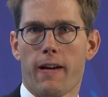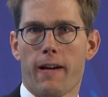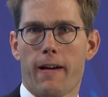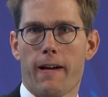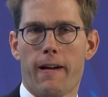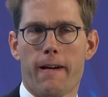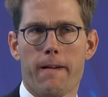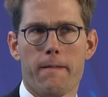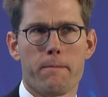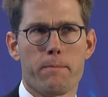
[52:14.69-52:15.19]

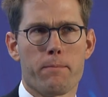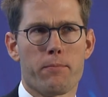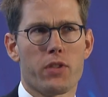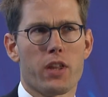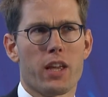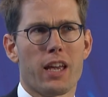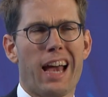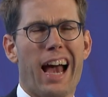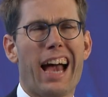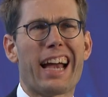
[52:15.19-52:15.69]

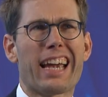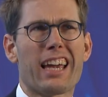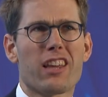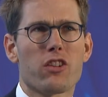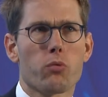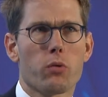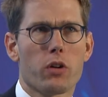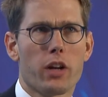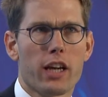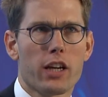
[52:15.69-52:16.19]
I guess
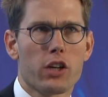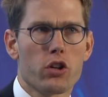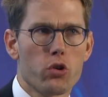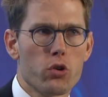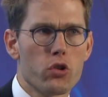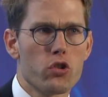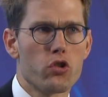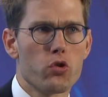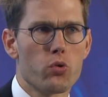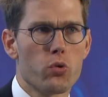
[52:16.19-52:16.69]
what I
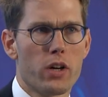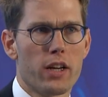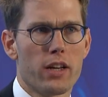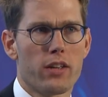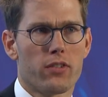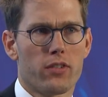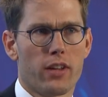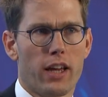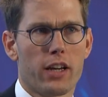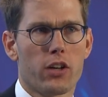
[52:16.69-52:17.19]
could do
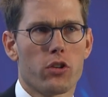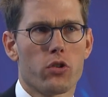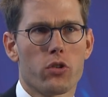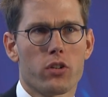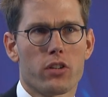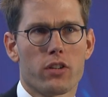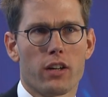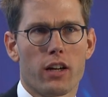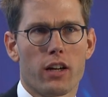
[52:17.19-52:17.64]
is I could